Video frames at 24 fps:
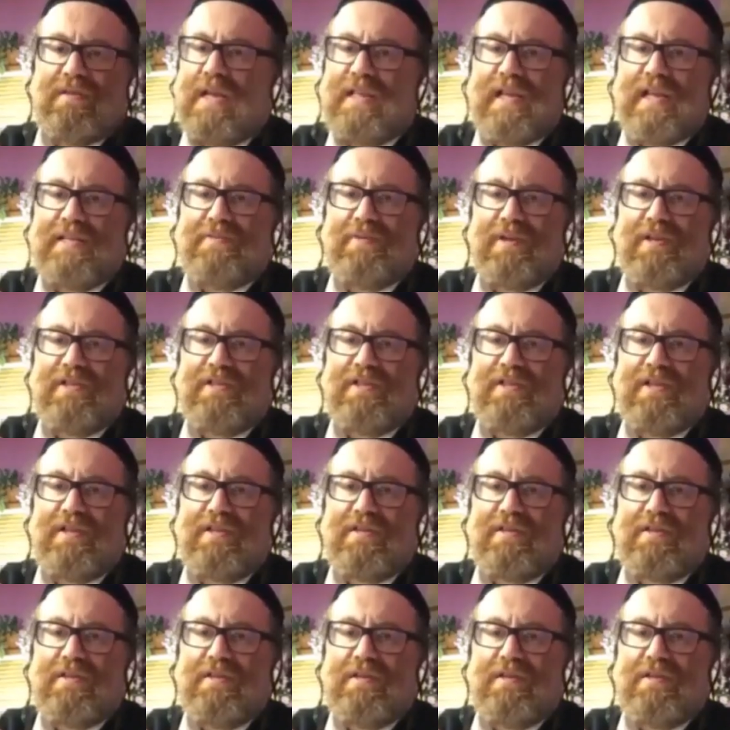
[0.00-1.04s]
That, that's what it
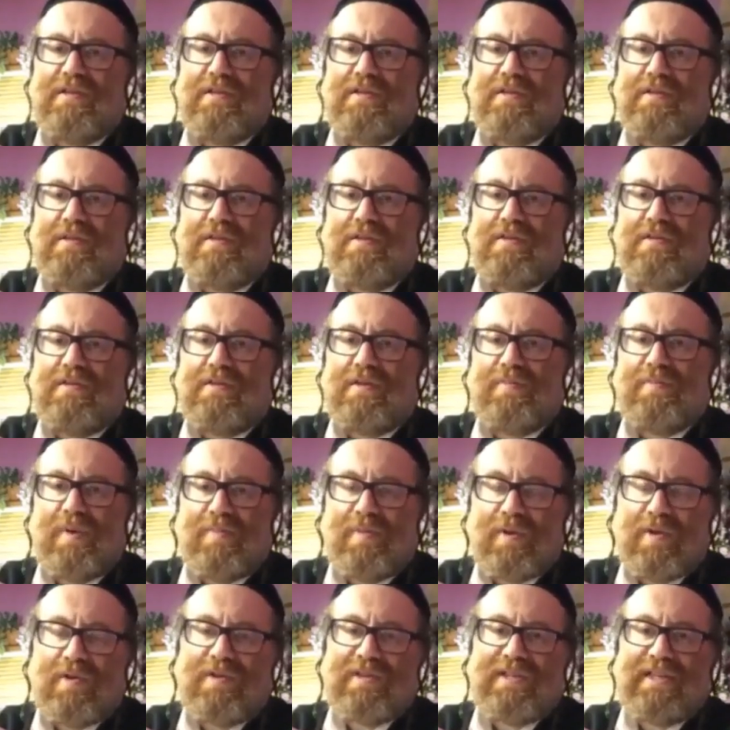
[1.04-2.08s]
says. Mm-hmm. So hmm.
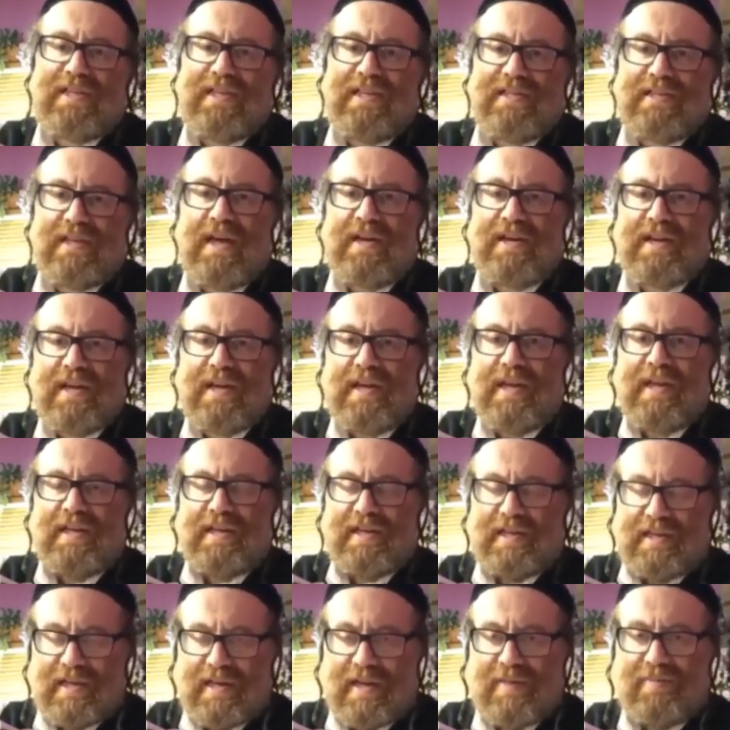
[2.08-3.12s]
because he's a re-
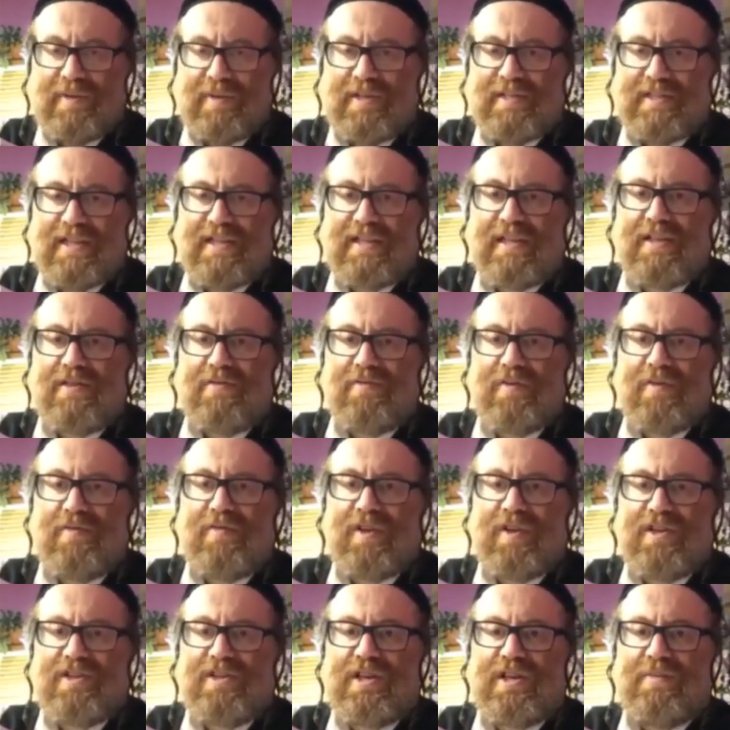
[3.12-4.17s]
representative
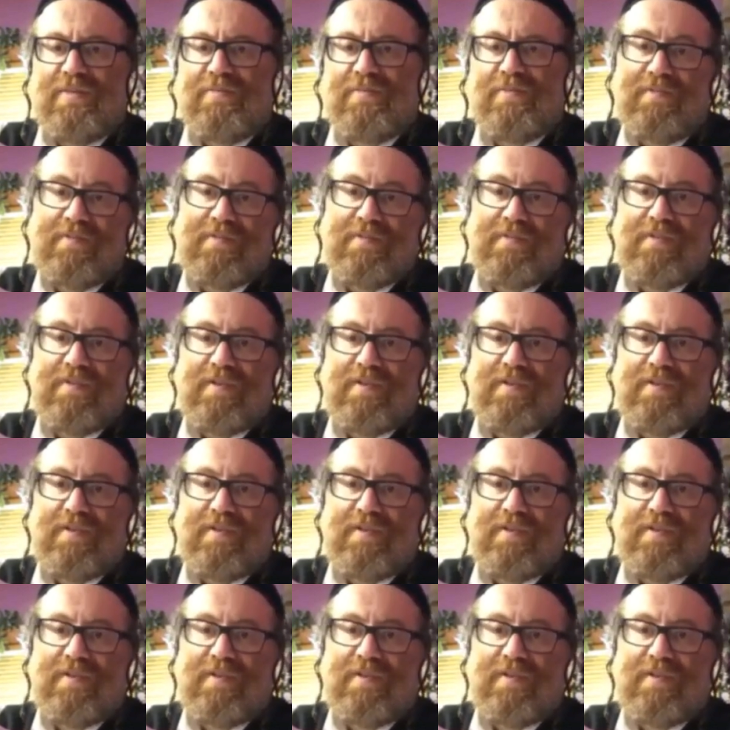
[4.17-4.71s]
of Hashem.